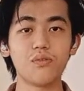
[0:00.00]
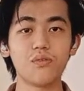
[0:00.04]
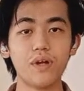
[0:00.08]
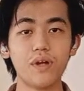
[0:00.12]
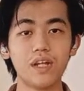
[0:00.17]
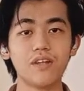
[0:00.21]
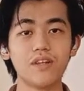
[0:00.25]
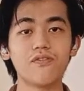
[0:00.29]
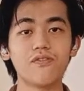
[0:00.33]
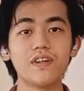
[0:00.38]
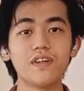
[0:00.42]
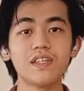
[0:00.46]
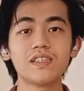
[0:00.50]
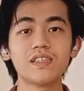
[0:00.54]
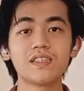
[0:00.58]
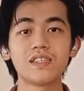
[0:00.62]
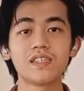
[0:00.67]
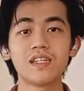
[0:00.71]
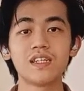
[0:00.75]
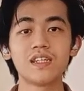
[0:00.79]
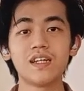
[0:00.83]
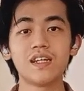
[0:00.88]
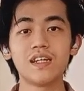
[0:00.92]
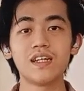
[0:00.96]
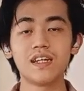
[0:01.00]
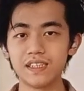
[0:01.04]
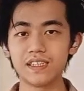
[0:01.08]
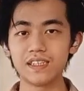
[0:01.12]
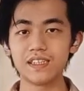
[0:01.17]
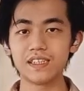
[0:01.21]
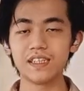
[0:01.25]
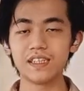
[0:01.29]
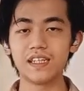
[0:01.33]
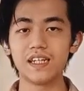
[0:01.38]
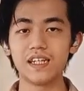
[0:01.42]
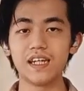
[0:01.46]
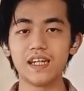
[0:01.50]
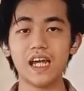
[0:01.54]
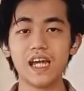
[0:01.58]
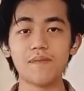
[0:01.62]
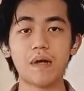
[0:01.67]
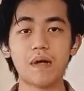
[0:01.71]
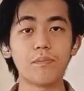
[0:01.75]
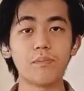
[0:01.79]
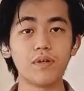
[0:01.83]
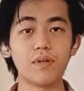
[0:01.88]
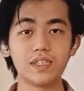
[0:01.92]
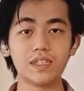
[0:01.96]
relevant and my
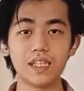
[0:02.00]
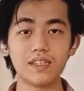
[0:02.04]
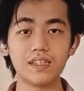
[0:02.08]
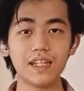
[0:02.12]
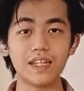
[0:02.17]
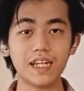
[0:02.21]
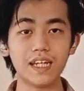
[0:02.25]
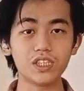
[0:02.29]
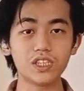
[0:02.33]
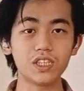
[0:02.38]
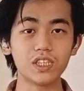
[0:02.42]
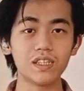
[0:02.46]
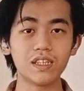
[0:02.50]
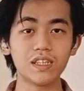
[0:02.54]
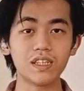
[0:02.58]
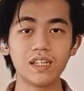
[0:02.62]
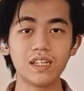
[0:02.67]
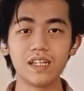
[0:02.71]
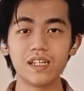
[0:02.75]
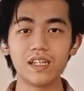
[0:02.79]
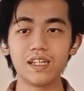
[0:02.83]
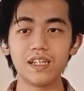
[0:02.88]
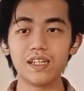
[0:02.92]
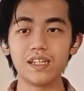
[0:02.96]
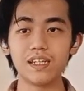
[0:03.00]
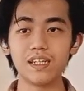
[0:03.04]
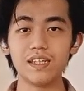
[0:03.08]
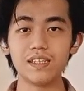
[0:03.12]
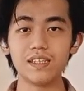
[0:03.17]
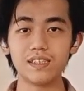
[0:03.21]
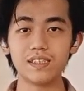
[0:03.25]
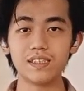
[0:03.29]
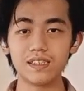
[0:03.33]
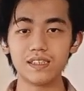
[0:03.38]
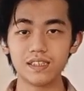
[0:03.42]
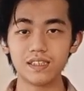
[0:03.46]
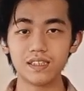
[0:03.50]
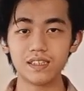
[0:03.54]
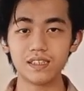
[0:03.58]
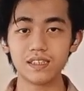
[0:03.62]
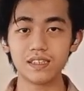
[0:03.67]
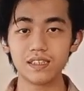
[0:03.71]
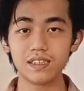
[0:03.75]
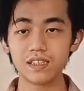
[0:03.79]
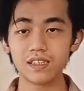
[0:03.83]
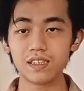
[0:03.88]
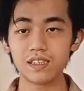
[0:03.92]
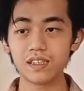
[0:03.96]
presentation is
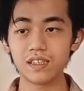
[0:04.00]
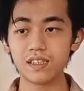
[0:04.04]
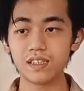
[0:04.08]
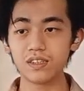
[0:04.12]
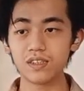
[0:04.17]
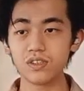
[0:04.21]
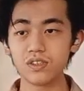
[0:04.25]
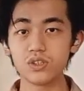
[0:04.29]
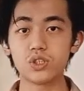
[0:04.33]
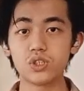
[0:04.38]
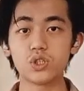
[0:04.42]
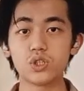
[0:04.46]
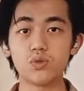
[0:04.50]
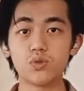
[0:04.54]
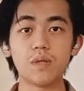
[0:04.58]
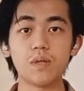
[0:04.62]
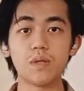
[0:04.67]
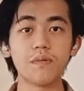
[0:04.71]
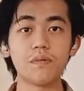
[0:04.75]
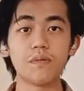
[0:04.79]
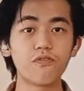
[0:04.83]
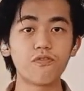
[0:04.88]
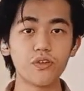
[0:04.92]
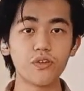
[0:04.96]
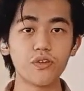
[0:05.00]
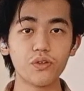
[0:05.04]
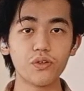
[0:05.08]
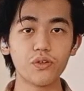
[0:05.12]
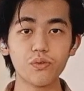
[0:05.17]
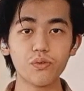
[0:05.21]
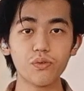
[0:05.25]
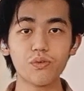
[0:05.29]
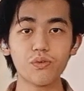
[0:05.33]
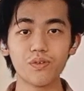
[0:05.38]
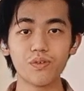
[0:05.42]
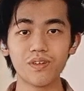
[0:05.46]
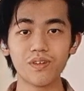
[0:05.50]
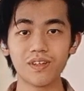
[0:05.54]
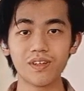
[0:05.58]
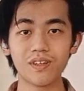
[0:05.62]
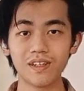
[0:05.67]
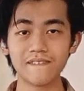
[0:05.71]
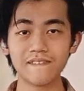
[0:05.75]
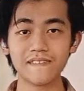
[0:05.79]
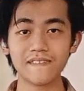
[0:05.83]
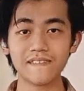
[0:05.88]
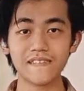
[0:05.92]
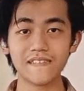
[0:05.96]
suitable for you,
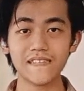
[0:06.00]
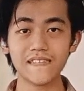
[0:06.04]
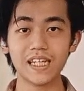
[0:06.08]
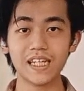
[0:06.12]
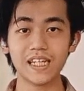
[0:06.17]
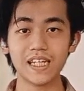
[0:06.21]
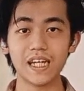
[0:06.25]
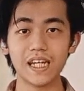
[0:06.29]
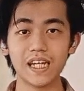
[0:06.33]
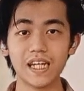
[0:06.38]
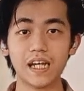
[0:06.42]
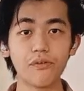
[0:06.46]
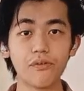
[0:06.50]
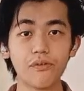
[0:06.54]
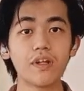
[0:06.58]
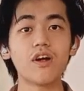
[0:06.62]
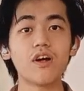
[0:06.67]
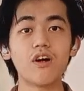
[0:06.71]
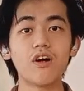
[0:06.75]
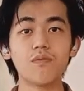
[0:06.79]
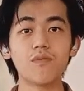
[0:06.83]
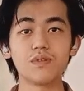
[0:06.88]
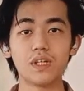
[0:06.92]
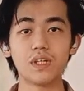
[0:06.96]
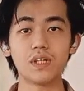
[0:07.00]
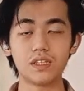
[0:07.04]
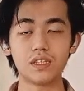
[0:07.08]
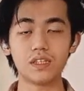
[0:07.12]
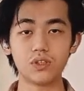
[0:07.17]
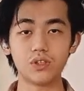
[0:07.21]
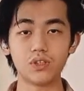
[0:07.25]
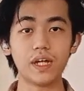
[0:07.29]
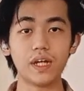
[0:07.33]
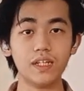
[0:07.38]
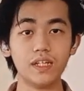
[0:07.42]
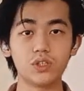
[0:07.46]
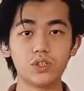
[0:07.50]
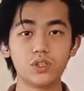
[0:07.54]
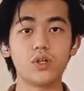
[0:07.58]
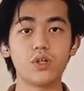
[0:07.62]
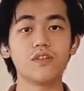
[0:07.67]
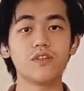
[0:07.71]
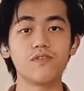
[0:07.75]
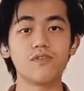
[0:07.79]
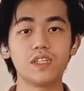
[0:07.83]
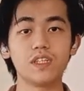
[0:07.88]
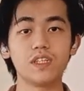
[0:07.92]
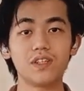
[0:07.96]
and I really hope that you enjoy the
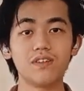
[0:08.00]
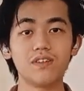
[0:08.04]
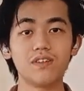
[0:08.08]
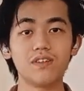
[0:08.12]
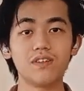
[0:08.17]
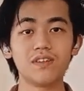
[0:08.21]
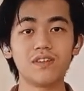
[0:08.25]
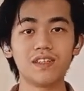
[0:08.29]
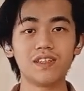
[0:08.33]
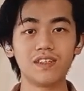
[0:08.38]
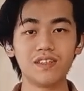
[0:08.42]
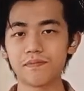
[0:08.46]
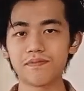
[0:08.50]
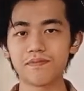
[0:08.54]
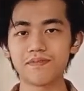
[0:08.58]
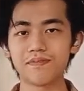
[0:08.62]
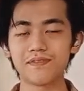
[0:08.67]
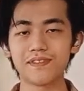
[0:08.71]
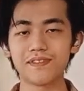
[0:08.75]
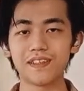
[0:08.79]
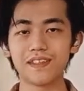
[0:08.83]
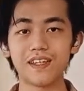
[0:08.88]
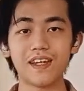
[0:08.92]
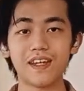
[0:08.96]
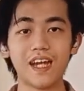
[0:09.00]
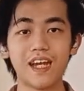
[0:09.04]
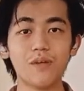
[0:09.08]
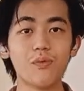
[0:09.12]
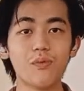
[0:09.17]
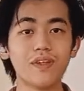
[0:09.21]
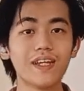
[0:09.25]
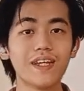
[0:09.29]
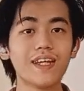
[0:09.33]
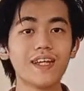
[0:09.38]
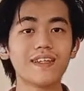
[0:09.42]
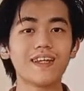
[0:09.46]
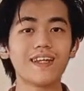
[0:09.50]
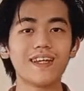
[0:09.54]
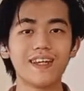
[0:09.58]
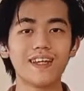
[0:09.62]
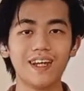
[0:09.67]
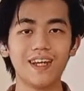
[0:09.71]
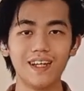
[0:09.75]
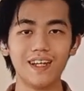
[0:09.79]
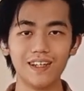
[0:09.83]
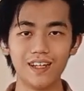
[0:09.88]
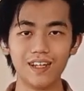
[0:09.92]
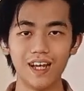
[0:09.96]
video. And with that,
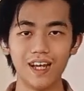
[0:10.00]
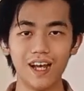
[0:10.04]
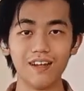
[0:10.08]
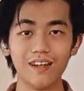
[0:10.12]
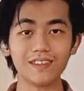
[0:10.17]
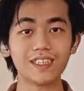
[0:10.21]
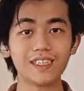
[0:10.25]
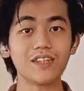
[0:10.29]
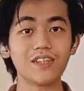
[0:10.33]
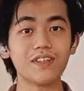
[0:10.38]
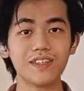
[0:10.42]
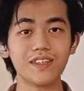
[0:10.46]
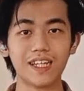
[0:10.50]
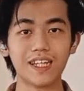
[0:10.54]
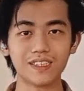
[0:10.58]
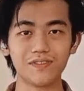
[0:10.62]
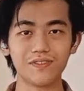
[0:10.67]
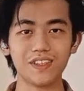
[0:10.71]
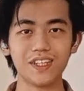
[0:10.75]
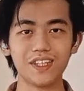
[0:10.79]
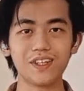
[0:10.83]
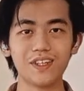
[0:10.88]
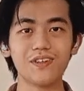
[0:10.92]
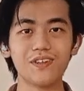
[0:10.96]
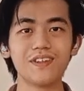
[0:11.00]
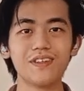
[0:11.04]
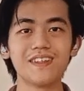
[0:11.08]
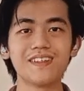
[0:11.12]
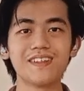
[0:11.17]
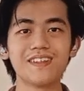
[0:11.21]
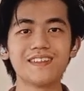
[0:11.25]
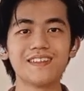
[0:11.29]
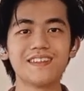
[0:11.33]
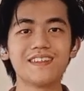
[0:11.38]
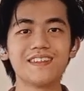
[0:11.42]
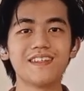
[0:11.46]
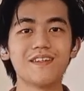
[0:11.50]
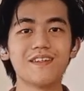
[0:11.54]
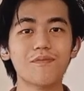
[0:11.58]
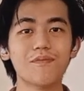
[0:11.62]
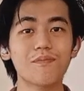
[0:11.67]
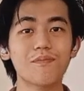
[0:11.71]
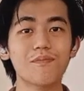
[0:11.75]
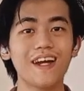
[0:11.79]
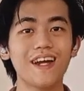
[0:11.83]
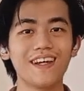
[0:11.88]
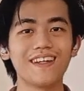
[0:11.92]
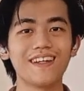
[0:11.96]
I'll see you in the next video.
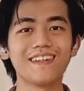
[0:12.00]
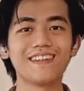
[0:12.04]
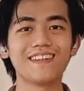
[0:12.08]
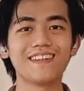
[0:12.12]
Bye.